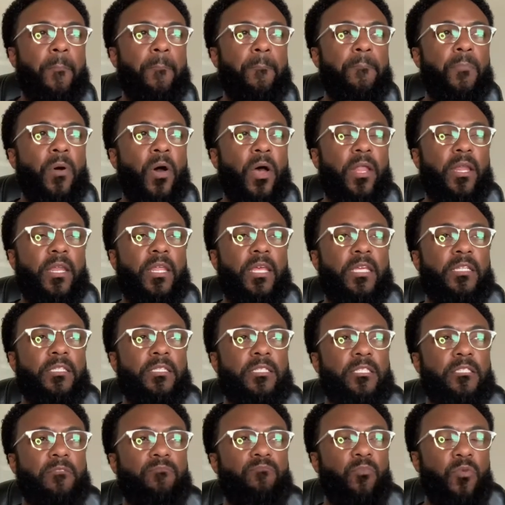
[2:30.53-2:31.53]
But
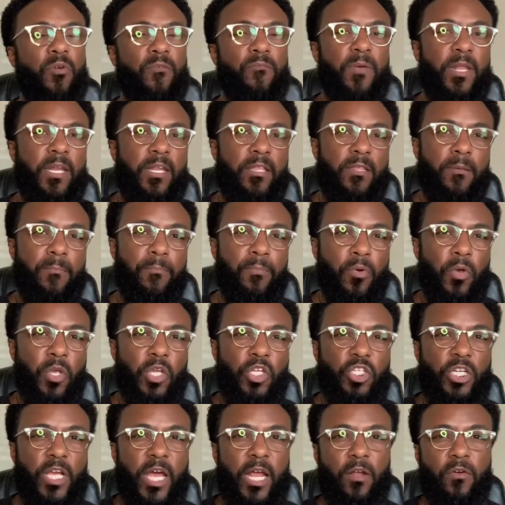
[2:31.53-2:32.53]
we've been in the
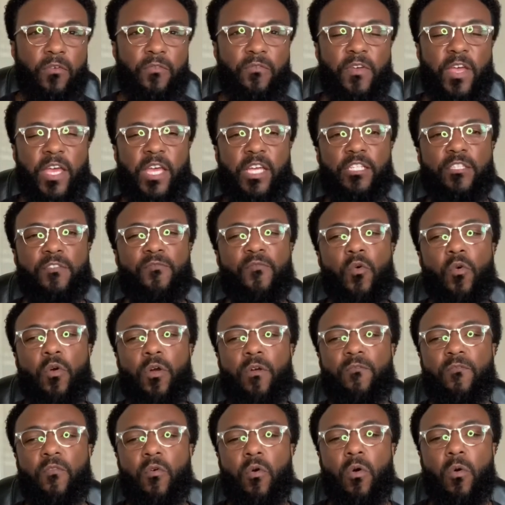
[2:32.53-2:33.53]
pre-shadow phase
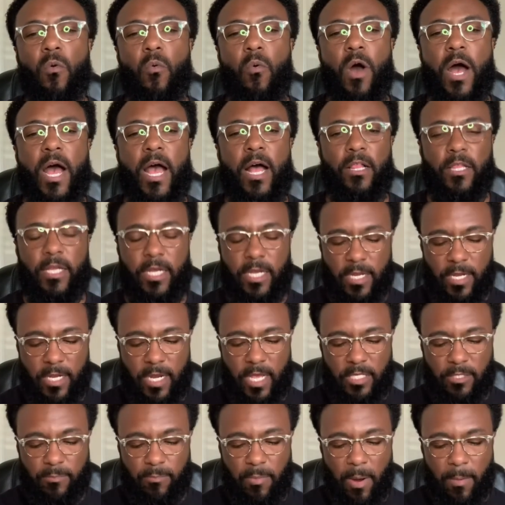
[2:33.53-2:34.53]
for a while, and
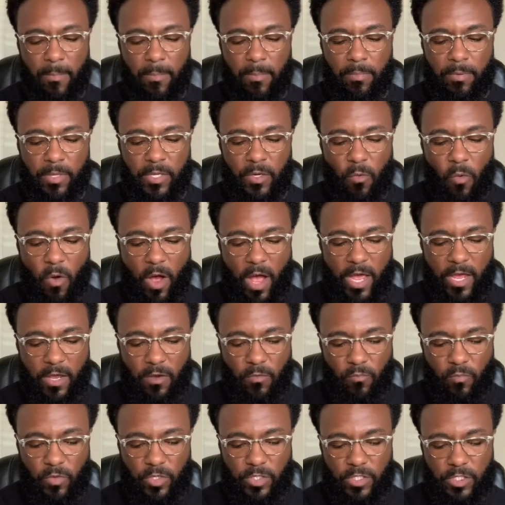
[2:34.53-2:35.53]
that's probably why
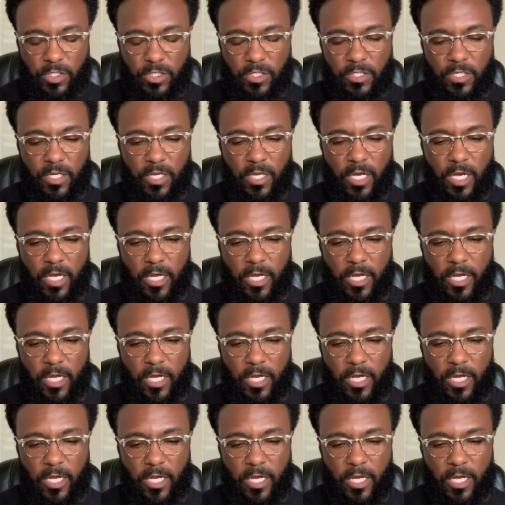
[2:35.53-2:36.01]
it was,